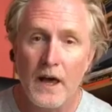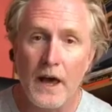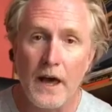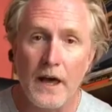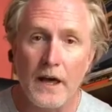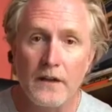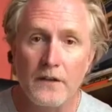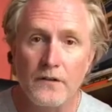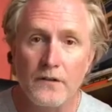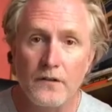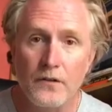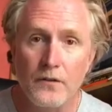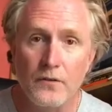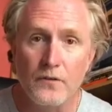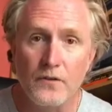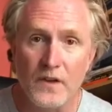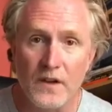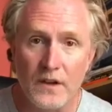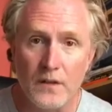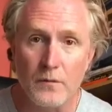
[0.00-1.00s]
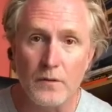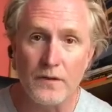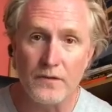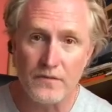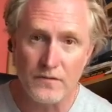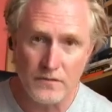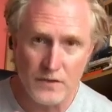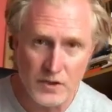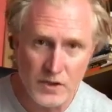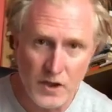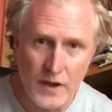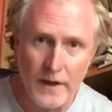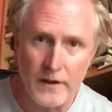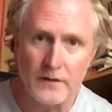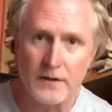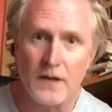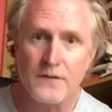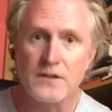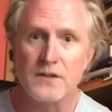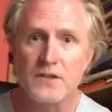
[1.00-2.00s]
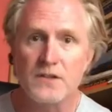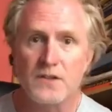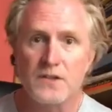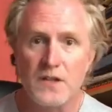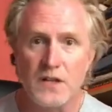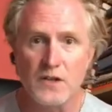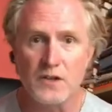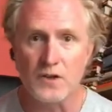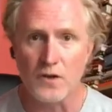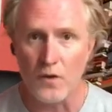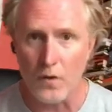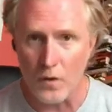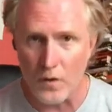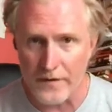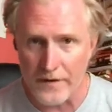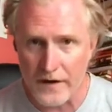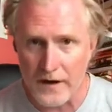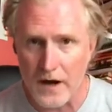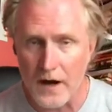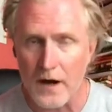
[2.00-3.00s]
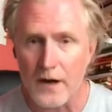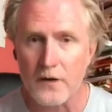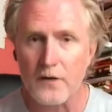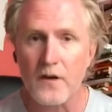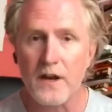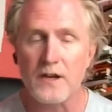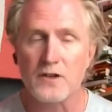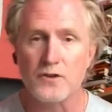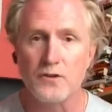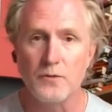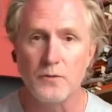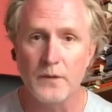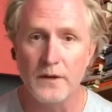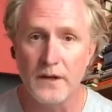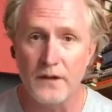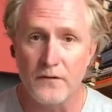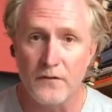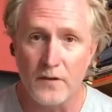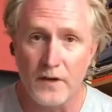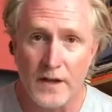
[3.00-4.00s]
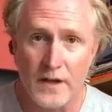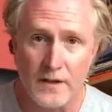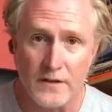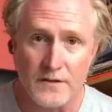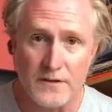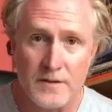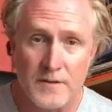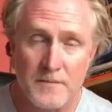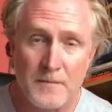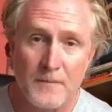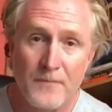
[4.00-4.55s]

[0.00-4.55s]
and you deal with the child having the seizure or the car crash or whatever it is.